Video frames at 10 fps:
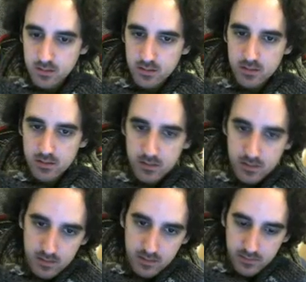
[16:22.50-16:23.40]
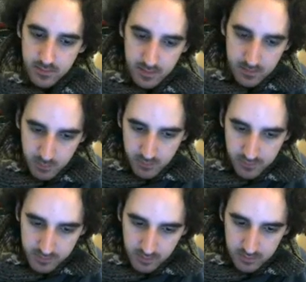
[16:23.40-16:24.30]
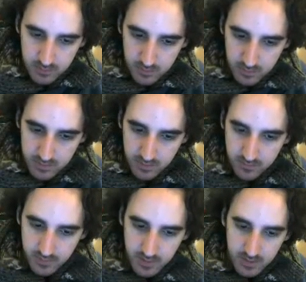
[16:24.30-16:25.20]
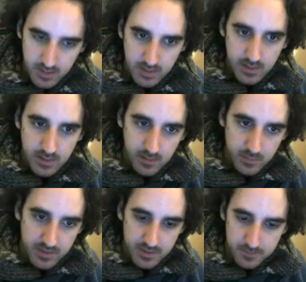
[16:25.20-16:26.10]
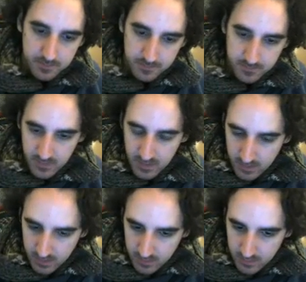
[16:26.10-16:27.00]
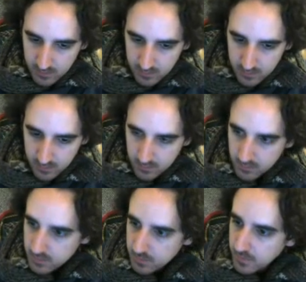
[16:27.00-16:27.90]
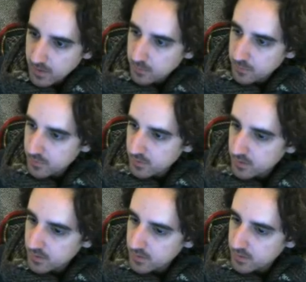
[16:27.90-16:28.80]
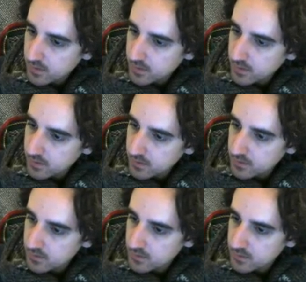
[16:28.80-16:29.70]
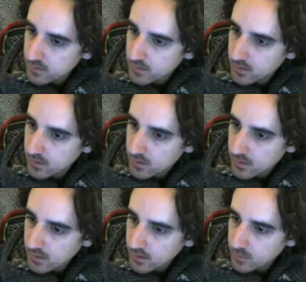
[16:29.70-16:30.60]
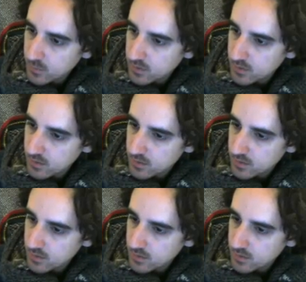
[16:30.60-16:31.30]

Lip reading: I think we forgot to do something. Let me see. So the bump is an image,